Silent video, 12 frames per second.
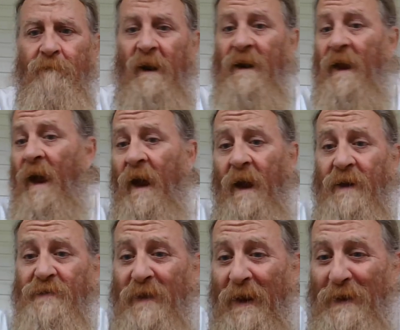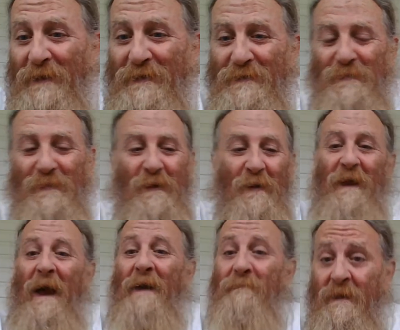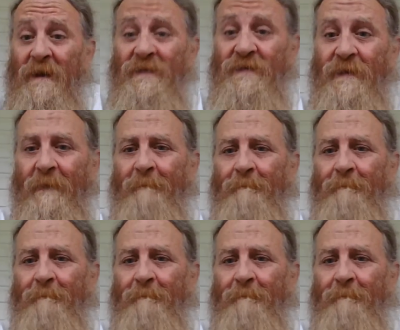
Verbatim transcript: and I hate saying this because I'd miss you,